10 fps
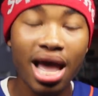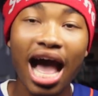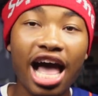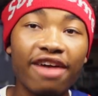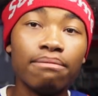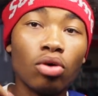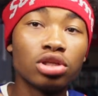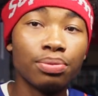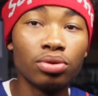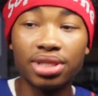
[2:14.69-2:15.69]
I have
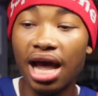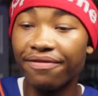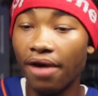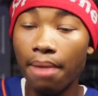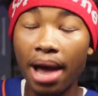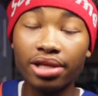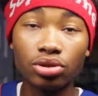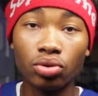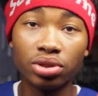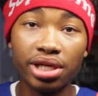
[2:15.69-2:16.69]
multiple top five back to
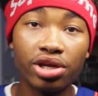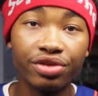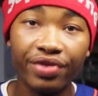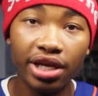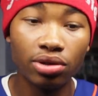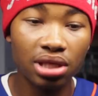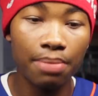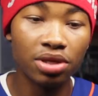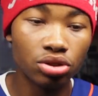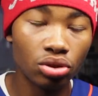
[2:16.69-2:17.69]
school sneakers videos
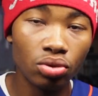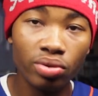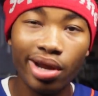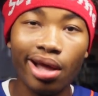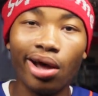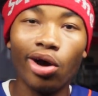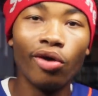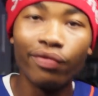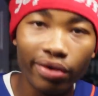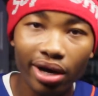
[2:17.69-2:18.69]
coming soon,
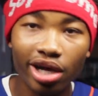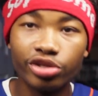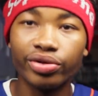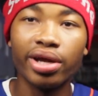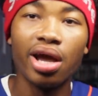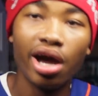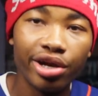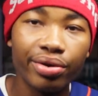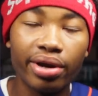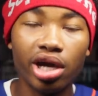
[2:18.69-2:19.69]
over 100,
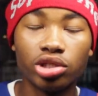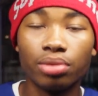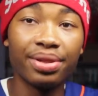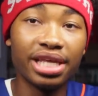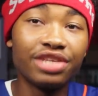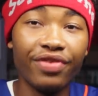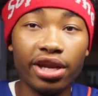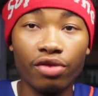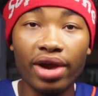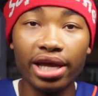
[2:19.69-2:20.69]
under 100. But this
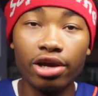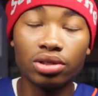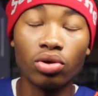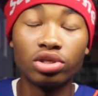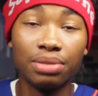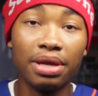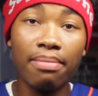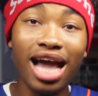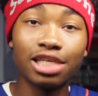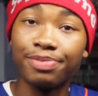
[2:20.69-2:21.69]
video right here is going to be
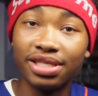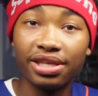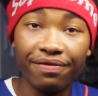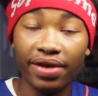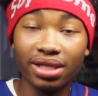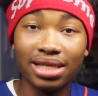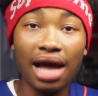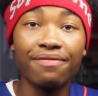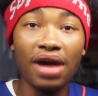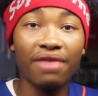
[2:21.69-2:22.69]
my specific
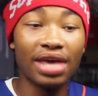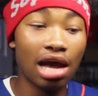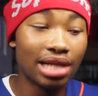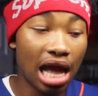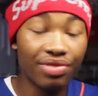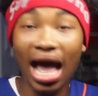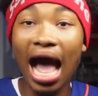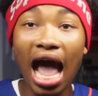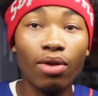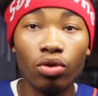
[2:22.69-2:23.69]
top five countdown that
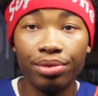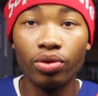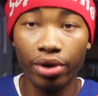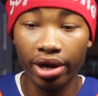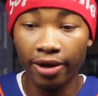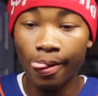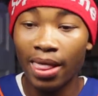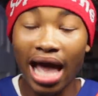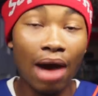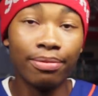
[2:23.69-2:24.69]
I will be wearing.
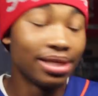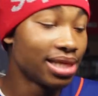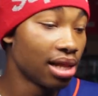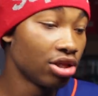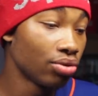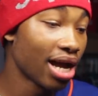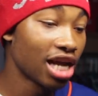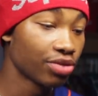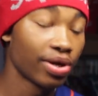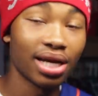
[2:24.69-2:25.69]
I will be telling you
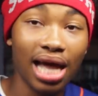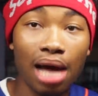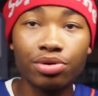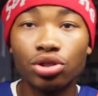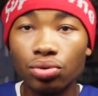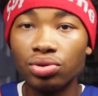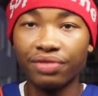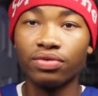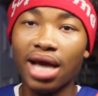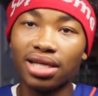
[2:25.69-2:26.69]
guys where to cop shoes
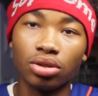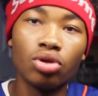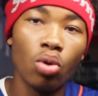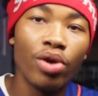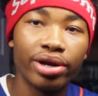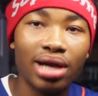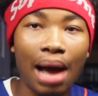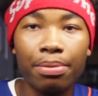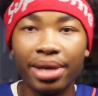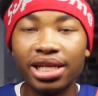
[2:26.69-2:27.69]
if you guys don't know where to
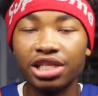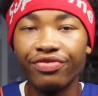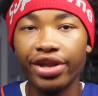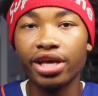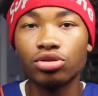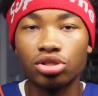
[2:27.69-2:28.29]
cop them in this video.